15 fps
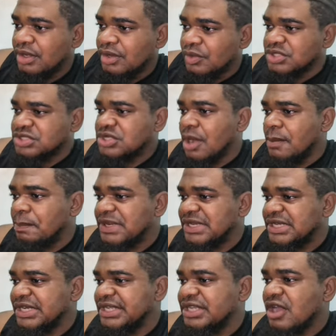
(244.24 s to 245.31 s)
was
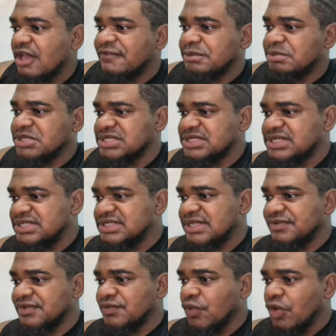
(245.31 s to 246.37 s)
completely covered, brothers and
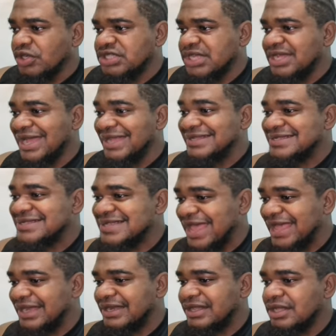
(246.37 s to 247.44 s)
sisters, with water and
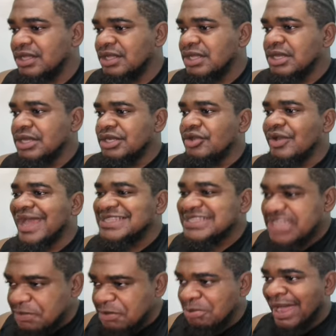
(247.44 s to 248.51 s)
sand. Now, guys,
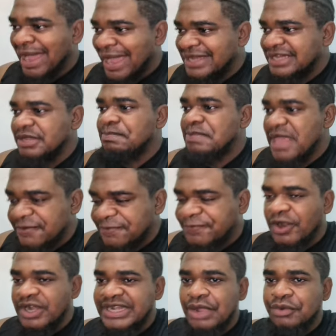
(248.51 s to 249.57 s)
keep in mind, the
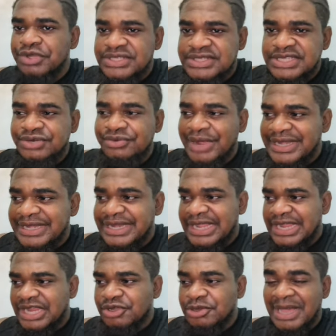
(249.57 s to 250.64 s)
bayfront that we're seeing right
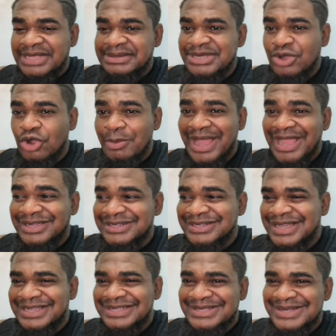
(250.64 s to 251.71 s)
there, we might say, oh my
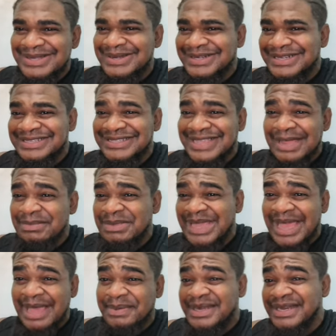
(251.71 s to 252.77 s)
goodness, no, this can't be
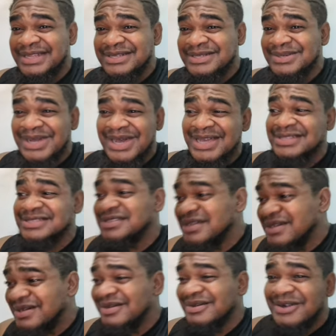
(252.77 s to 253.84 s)
happening to us.
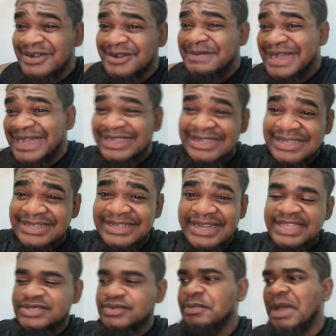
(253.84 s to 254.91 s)
No, oh my
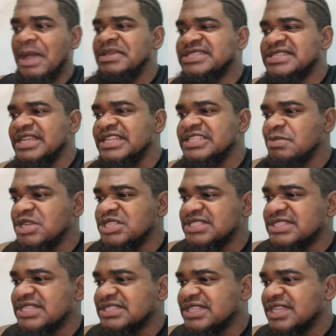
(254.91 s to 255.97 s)
goodness. We might be saying this, brothers and
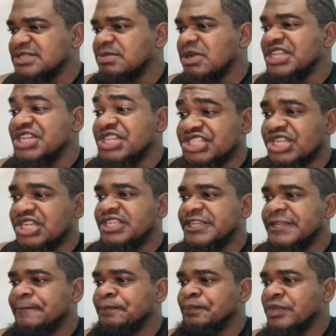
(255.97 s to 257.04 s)
sisters, but
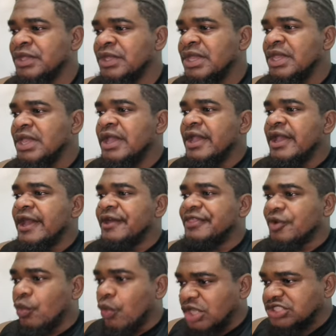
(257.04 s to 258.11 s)
initially,
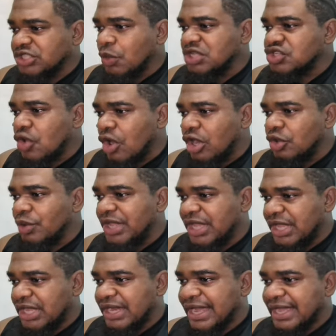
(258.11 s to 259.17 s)
the water was all the way
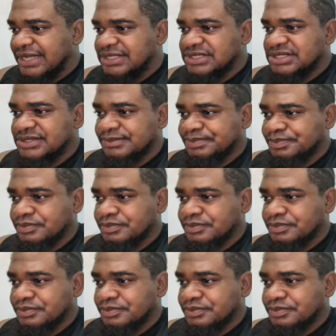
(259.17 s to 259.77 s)
here, guys.